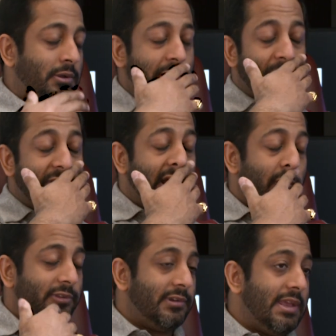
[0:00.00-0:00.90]
Neil Terry
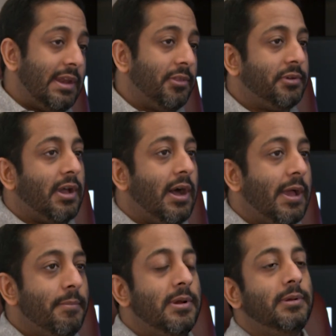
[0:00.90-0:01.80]
was the dean at the
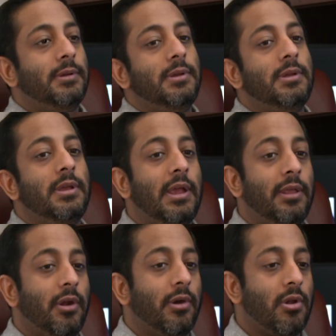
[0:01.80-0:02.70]
time,
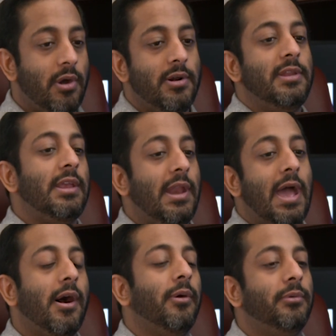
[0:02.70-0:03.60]
and our current dean
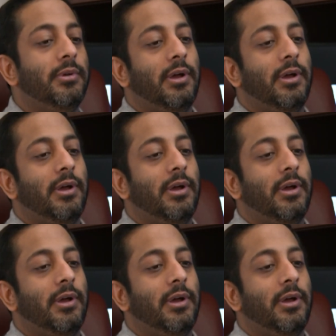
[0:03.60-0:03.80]
now,